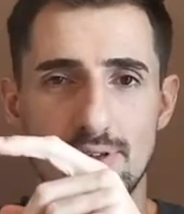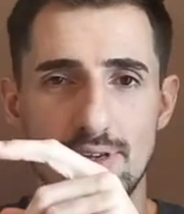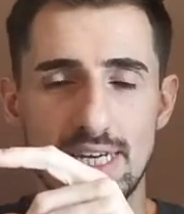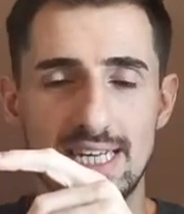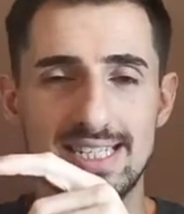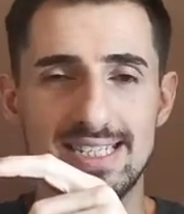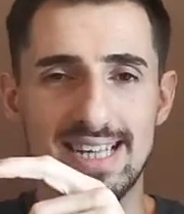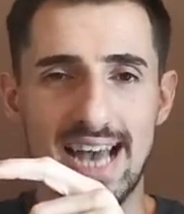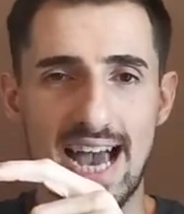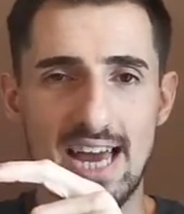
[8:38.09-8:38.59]

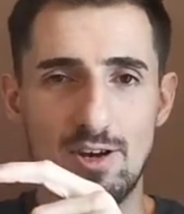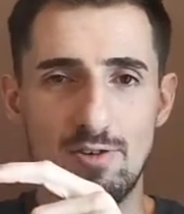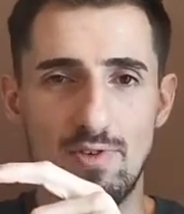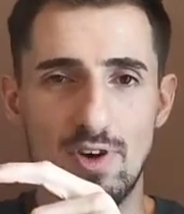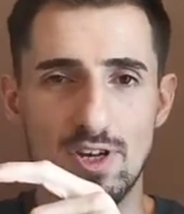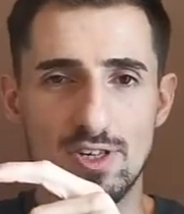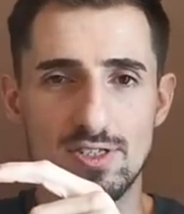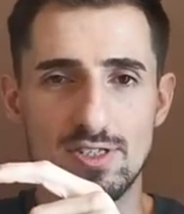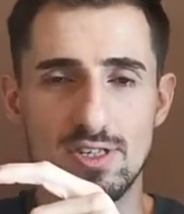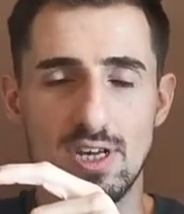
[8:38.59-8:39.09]
inside of
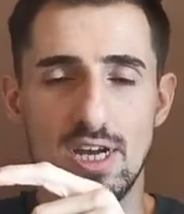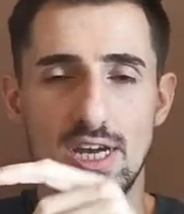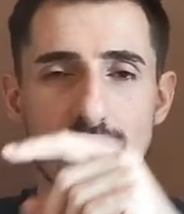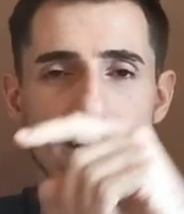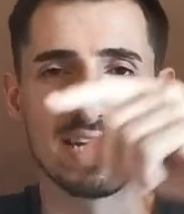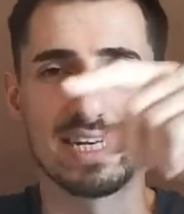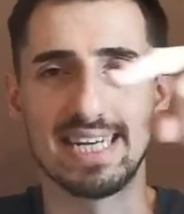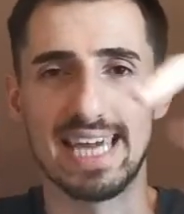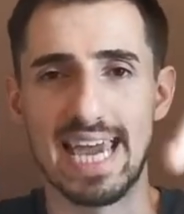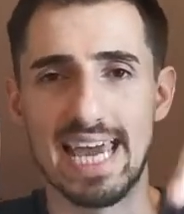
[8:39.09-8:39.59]
us,
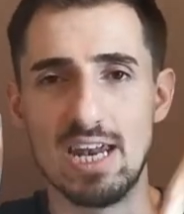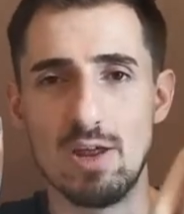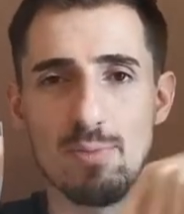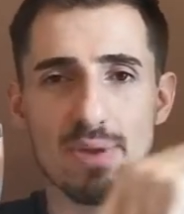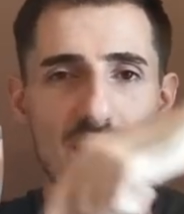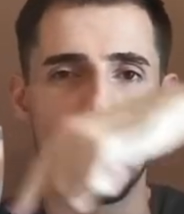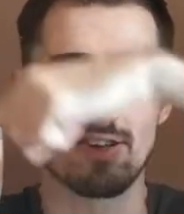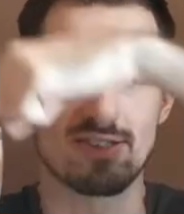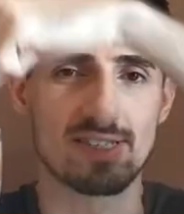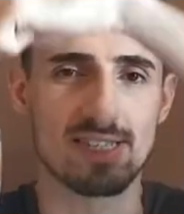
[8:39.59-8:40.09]
the
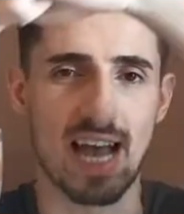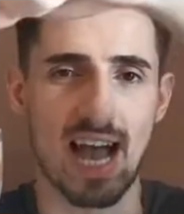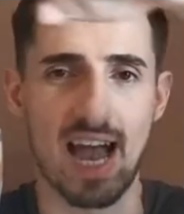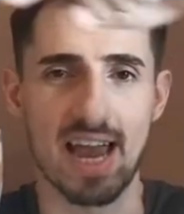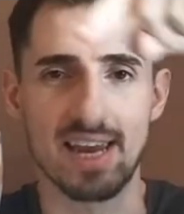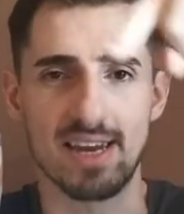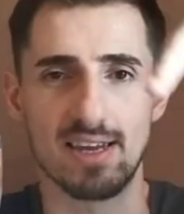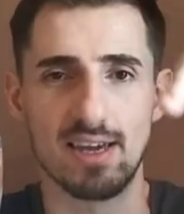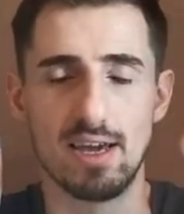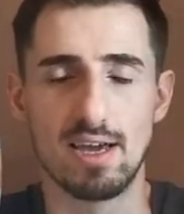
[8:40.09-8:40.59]
enemy
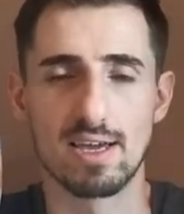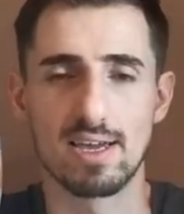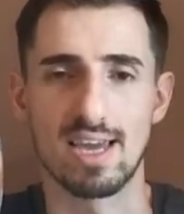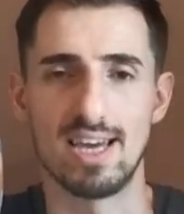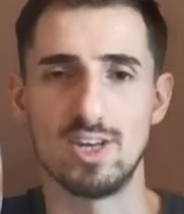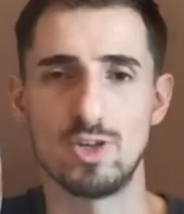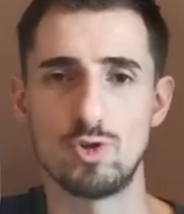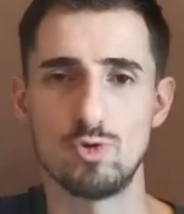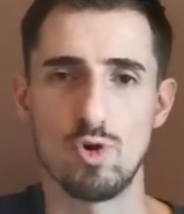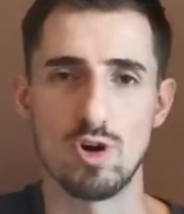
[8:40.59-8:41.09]
outside
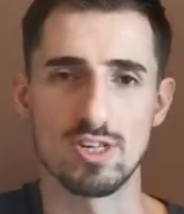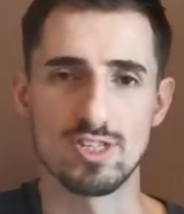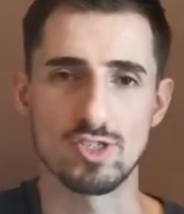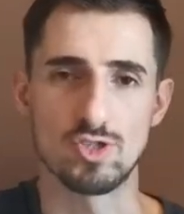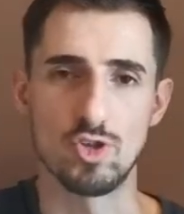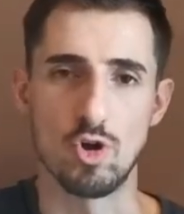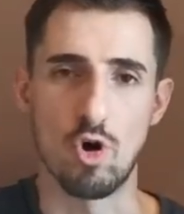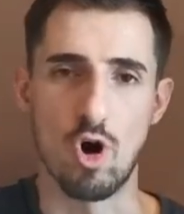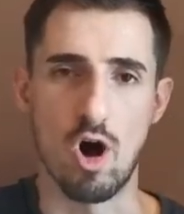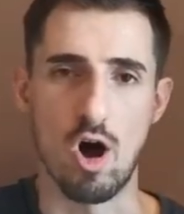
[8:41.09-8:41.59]
can do us
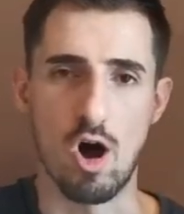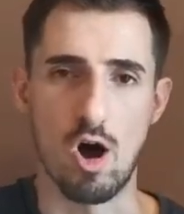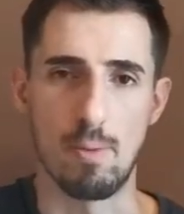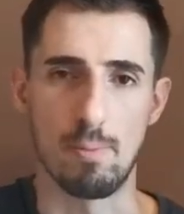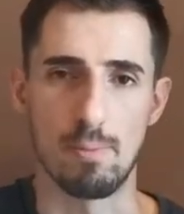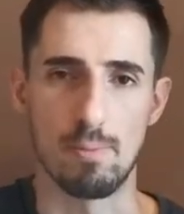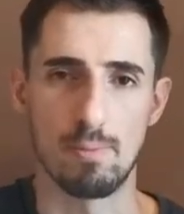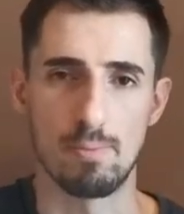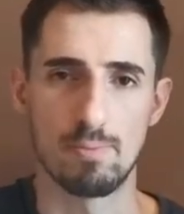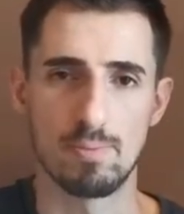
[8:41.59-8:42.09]
no
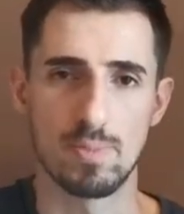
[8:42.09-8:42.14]
harm,